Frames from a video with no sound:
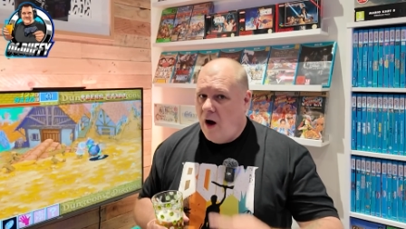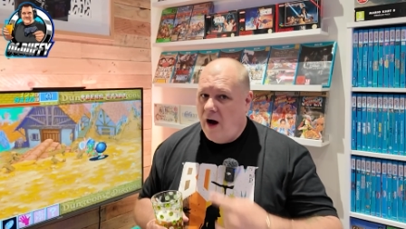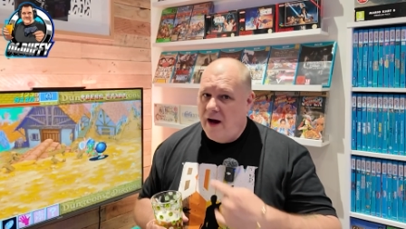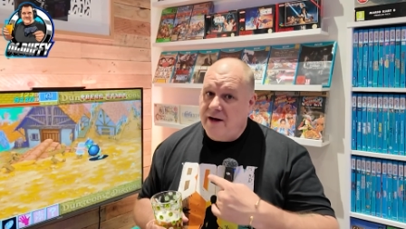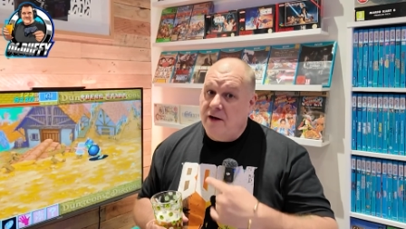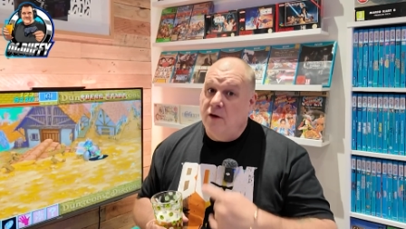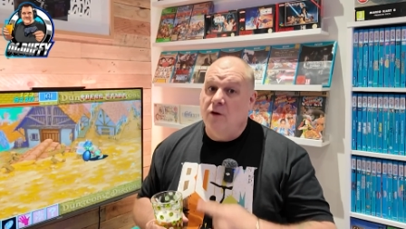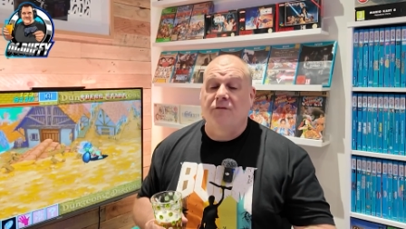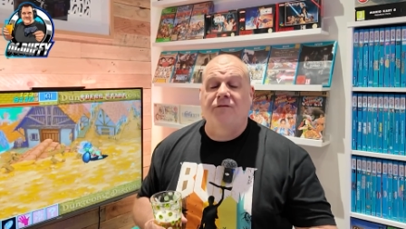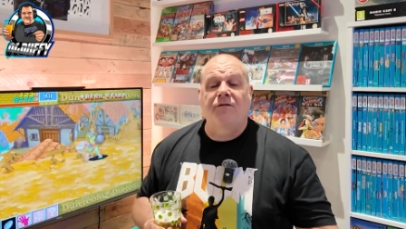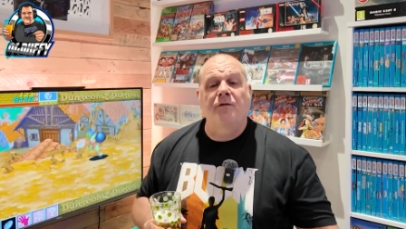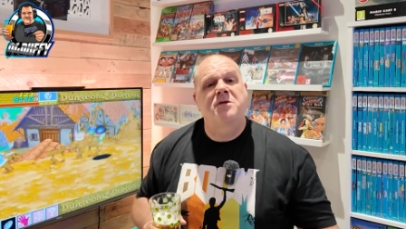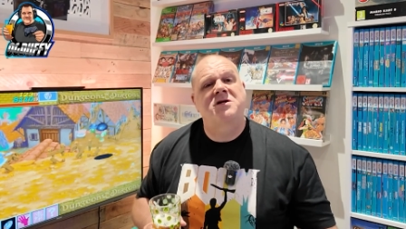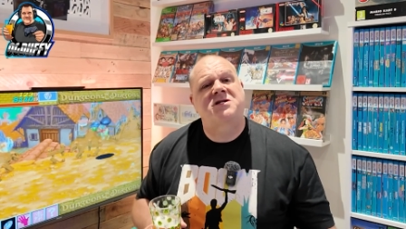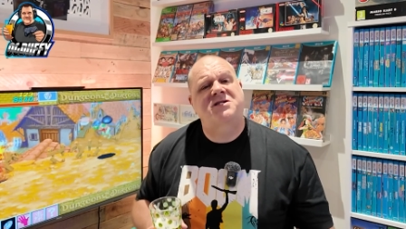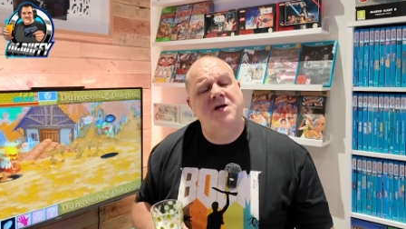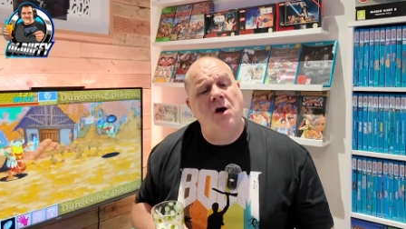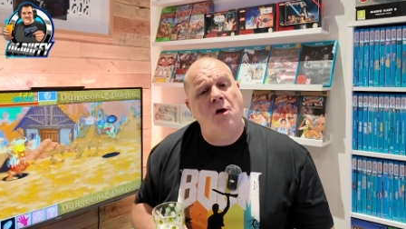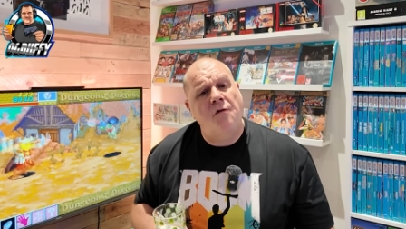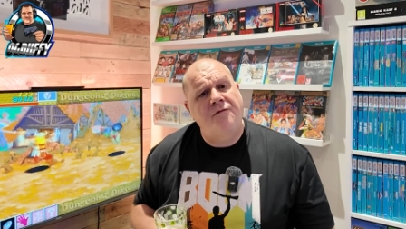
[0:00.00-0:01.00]
had a look for
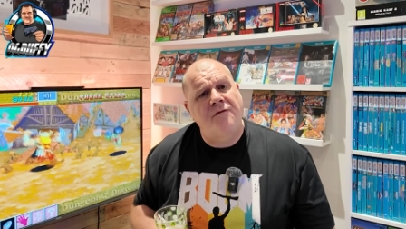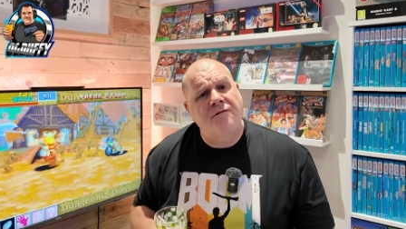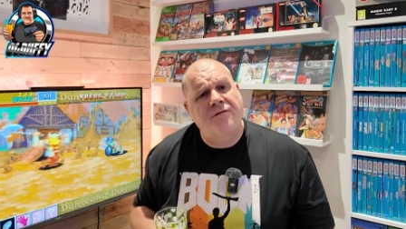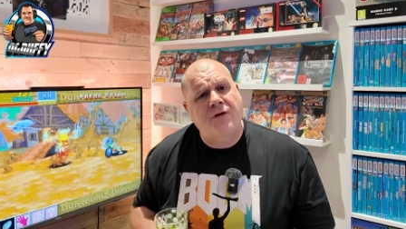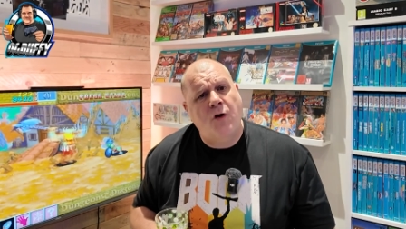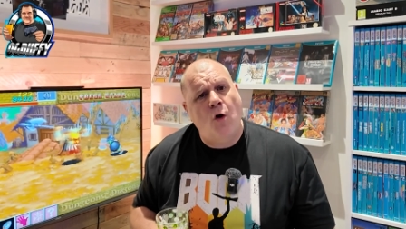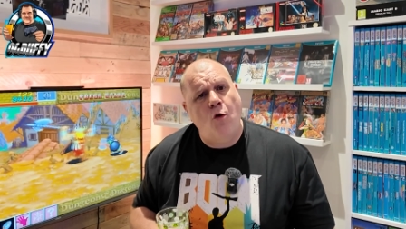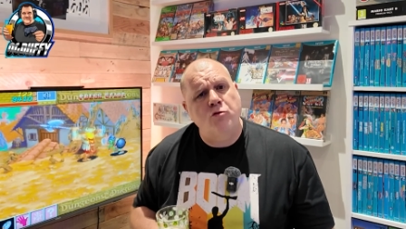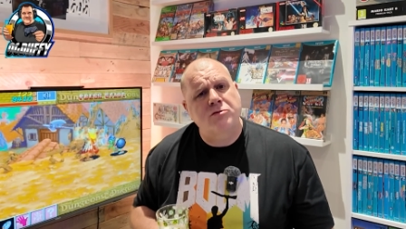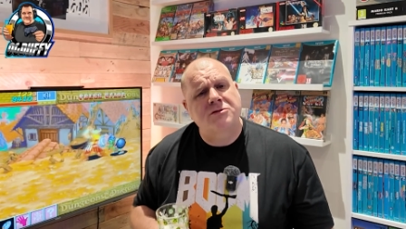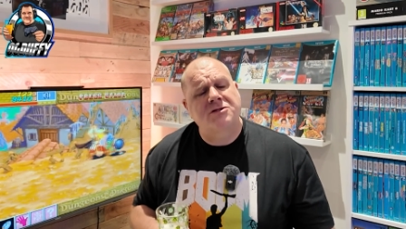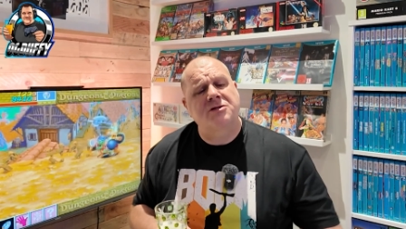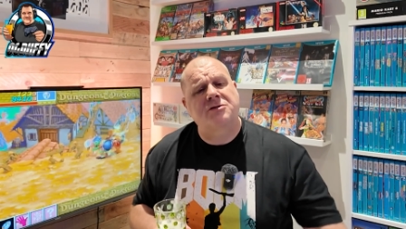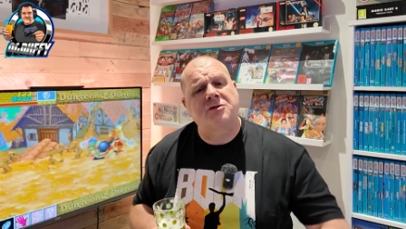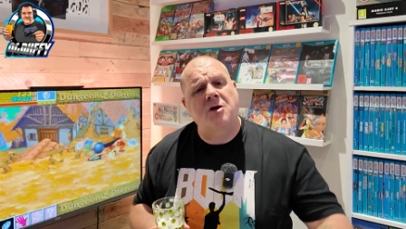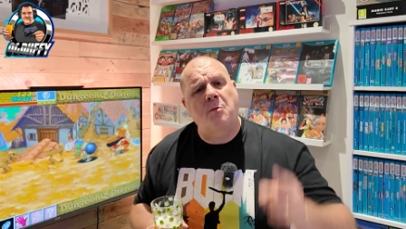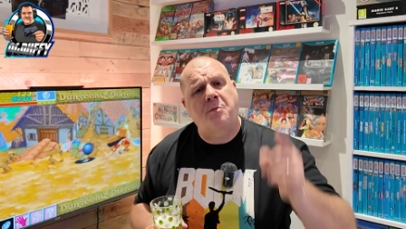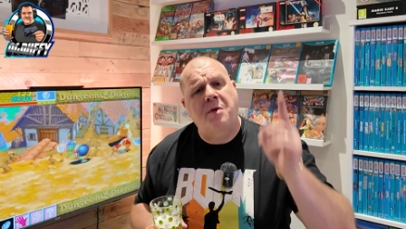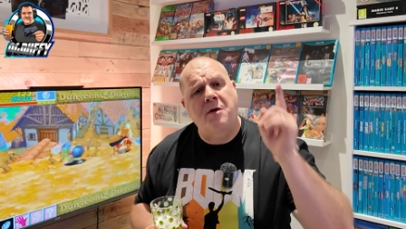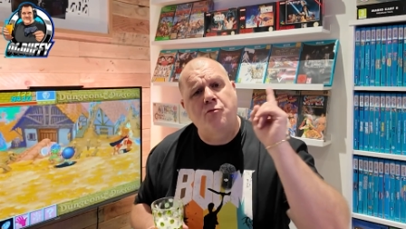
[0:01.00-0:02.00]
myself, of course, because
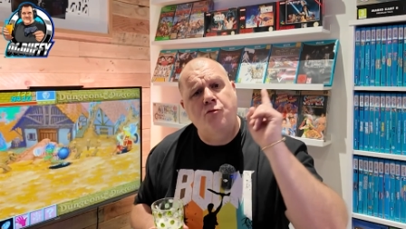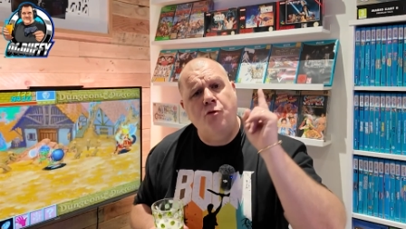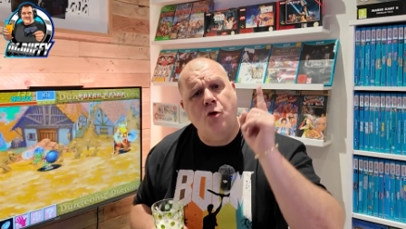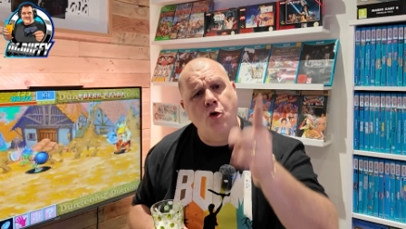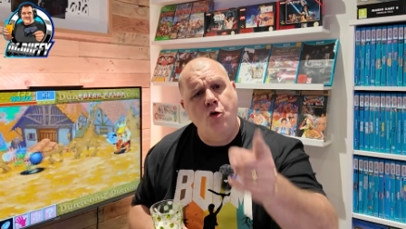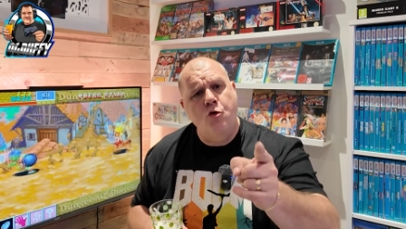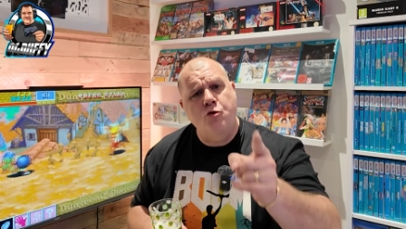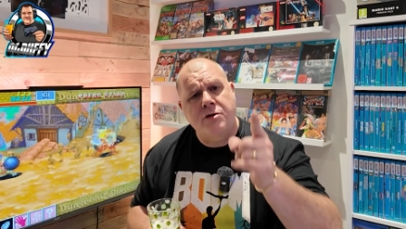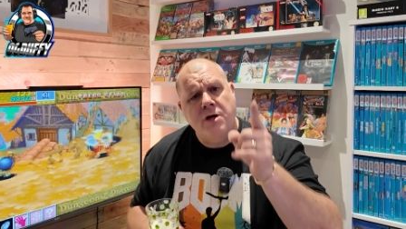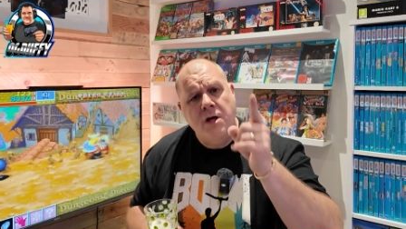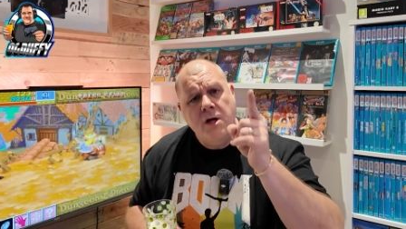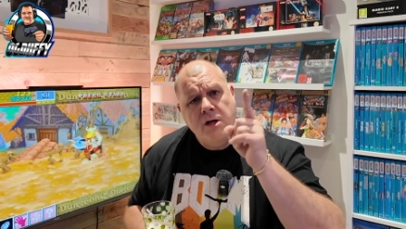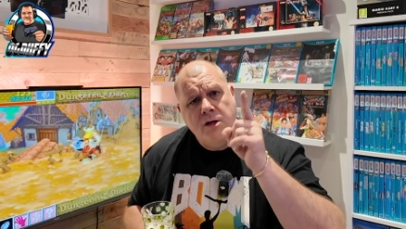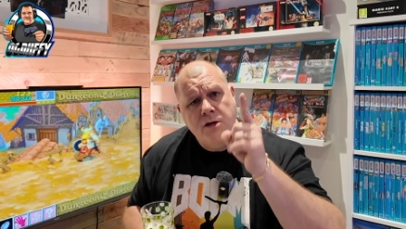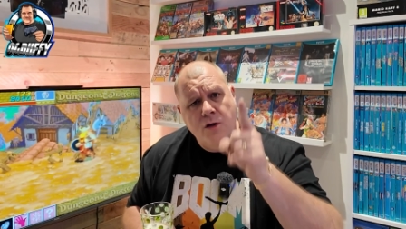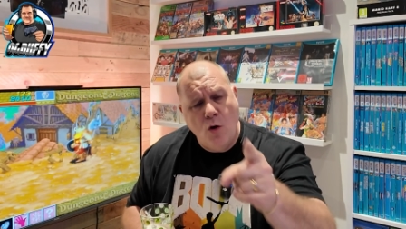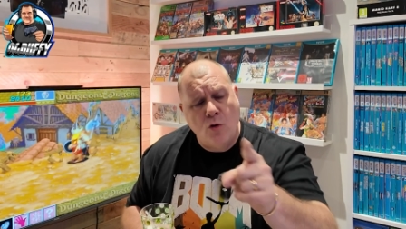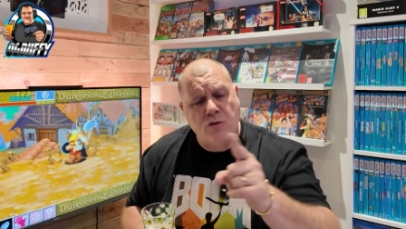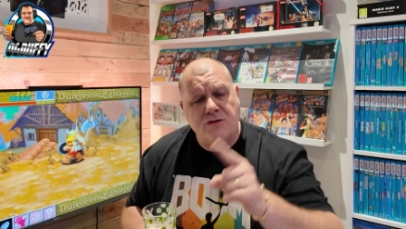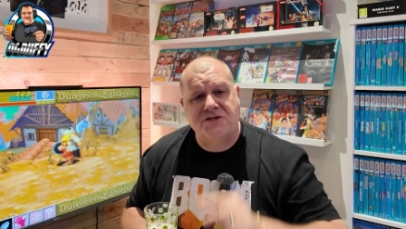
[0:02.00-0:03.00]
it would be rude
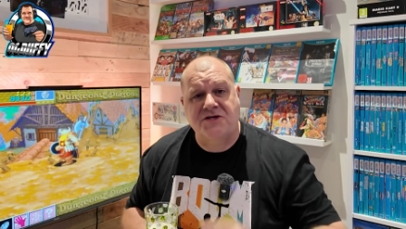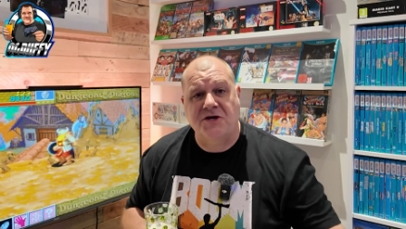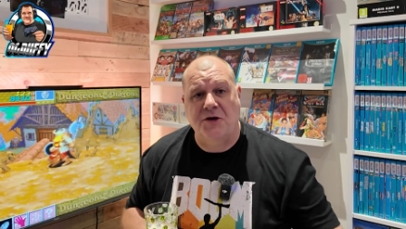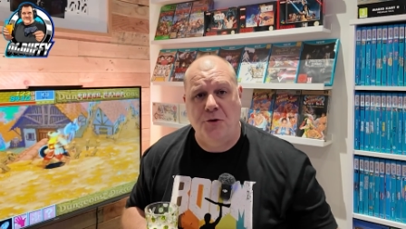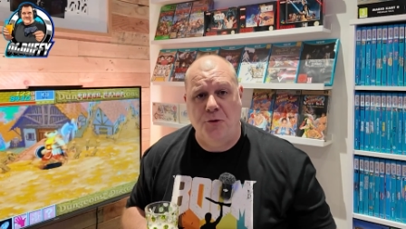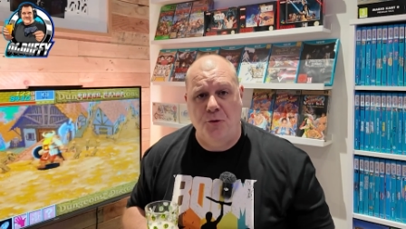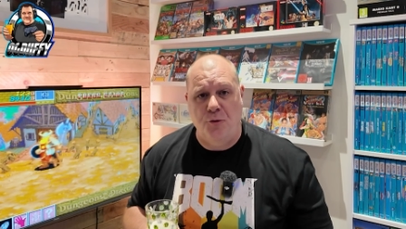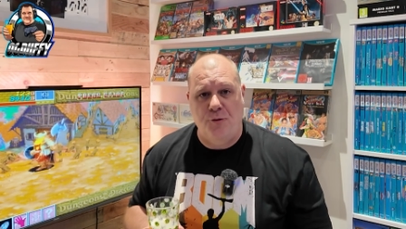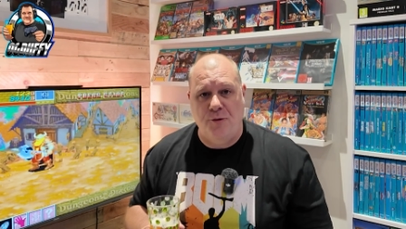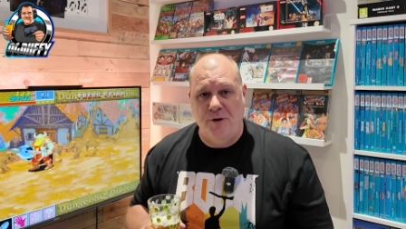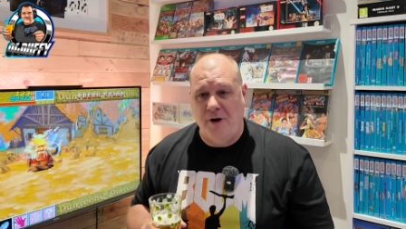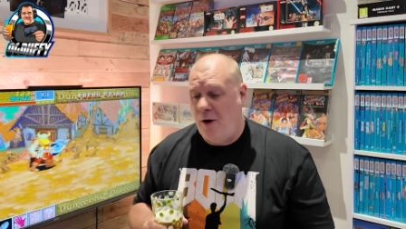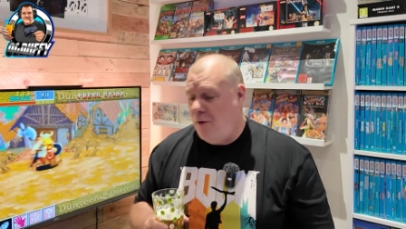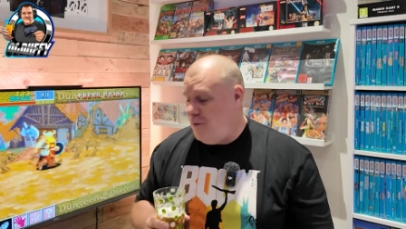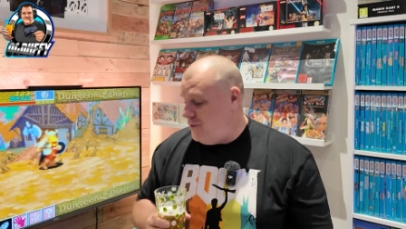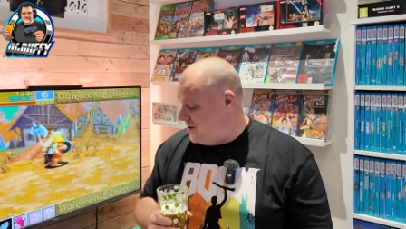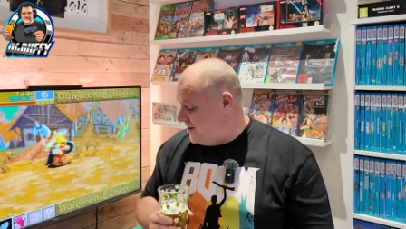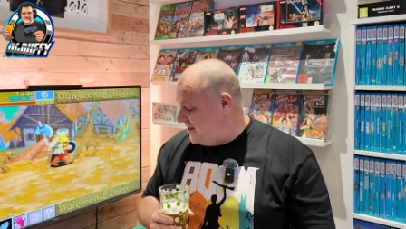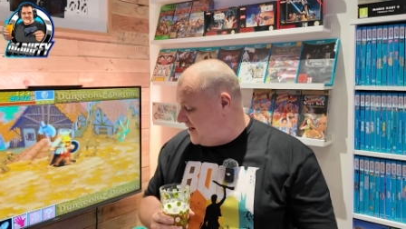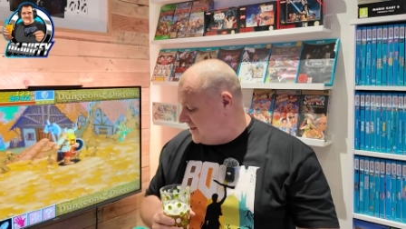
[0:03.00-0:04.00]
not to.
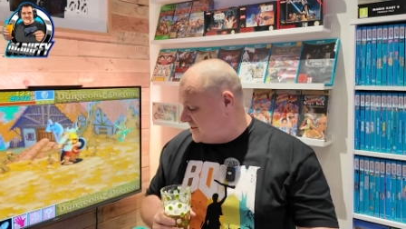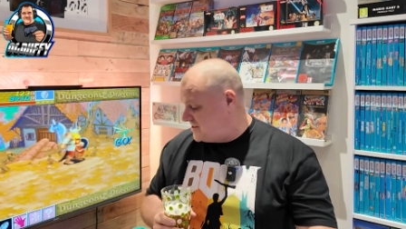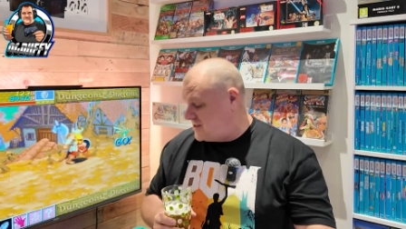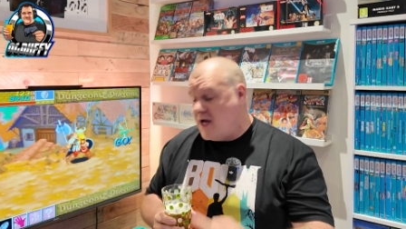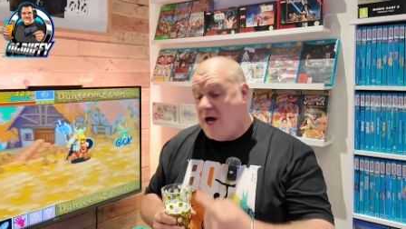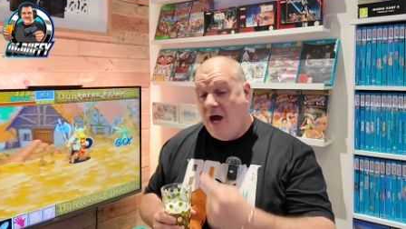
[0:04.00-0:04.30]
Oh, yes.